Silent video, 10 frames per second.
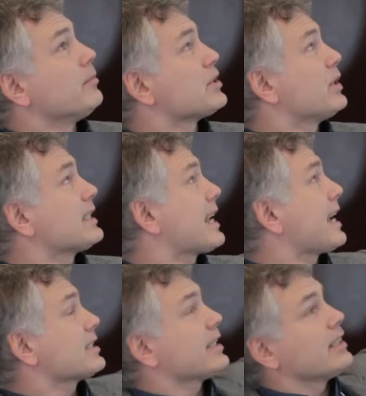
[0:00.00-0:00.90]
So this
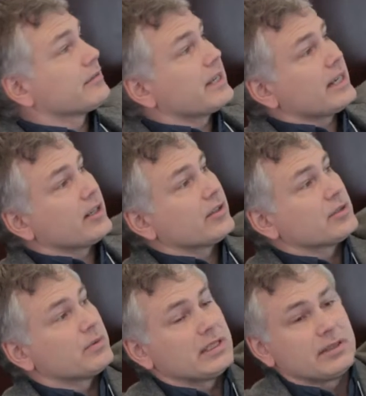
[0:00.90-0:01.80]
cascade of care
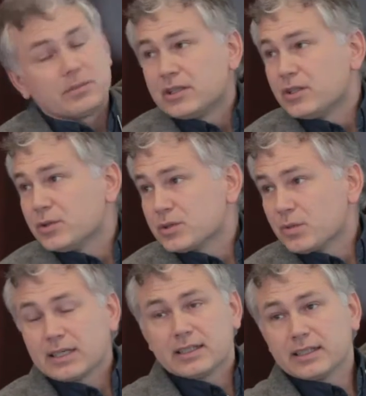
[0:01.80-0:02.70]
has really been used
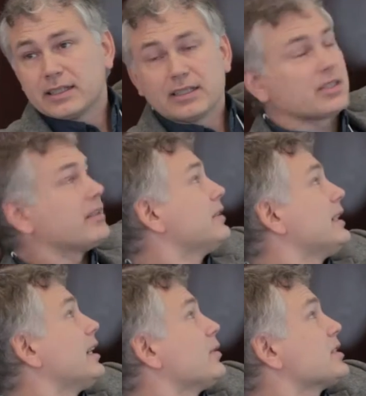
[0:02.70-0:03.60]
widely in HIV
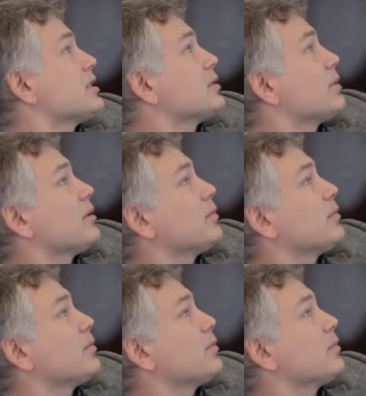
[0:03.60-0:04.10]
now, which is